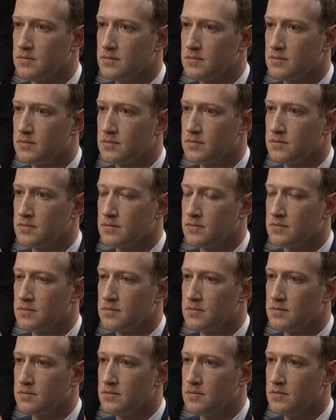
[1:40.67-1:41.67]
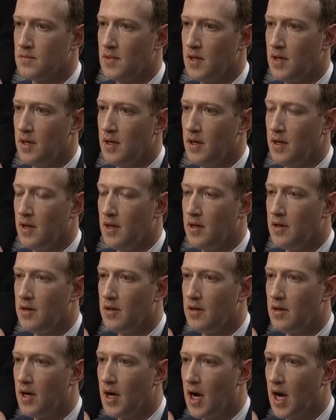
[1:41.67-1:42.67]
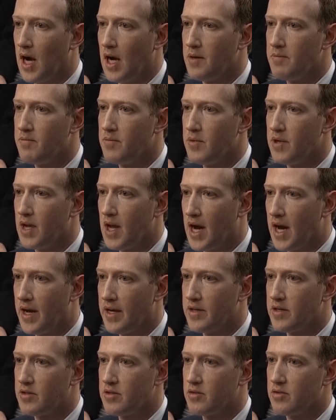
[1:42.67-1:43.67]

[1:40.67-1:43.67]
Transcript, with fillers: the internet? Um, yeah, you